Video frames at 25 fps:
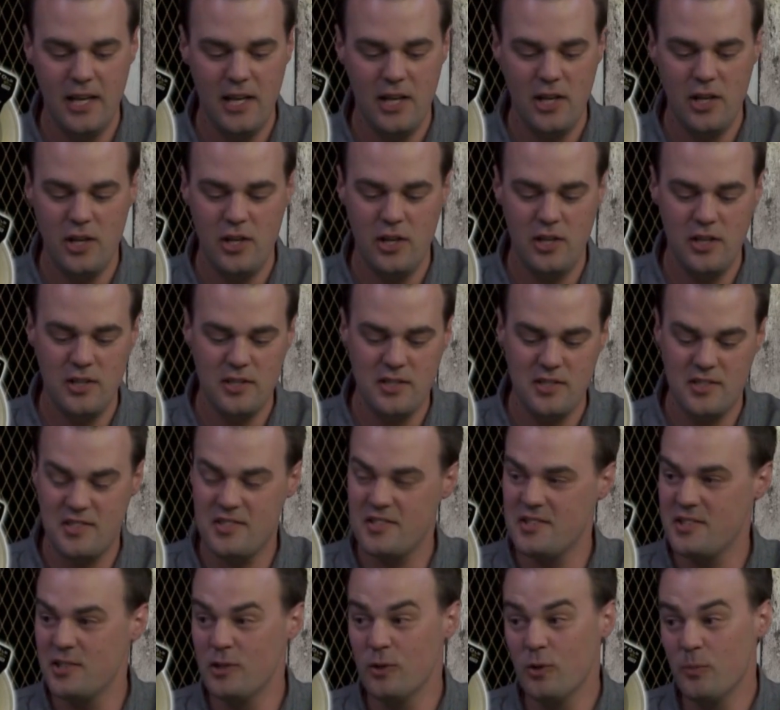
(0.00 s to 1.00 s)
Yeah
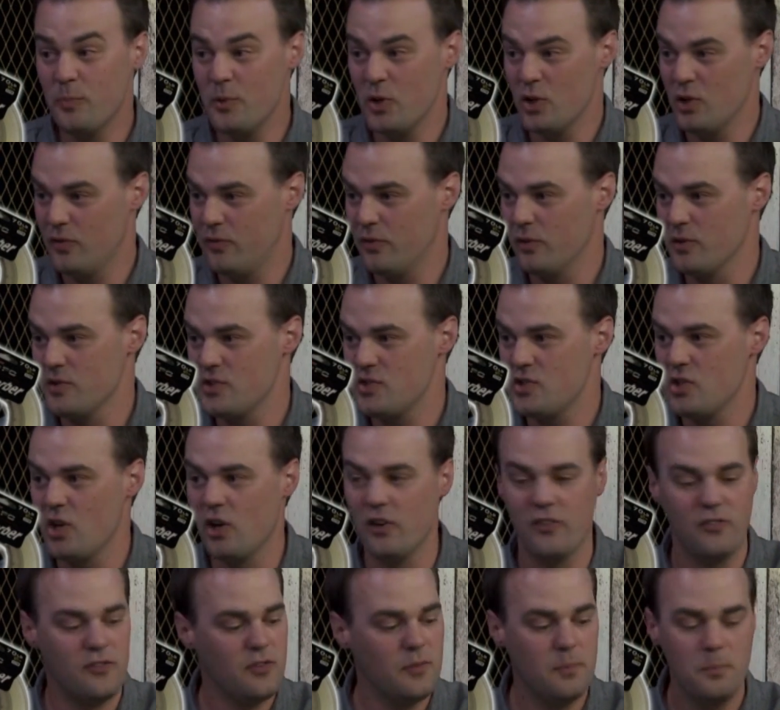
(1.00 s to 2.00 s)
still beautiful and
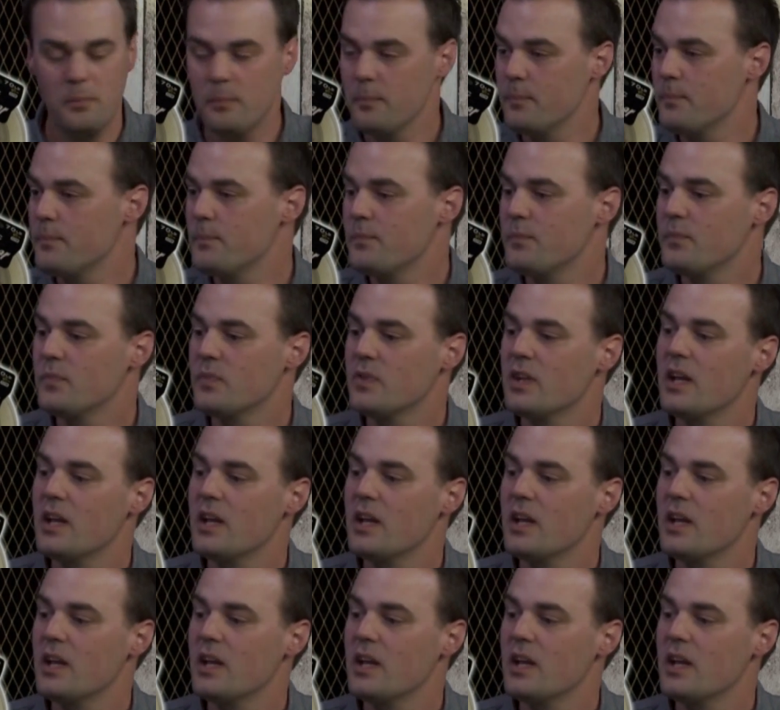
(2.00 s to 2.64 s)
soft. This, this is quite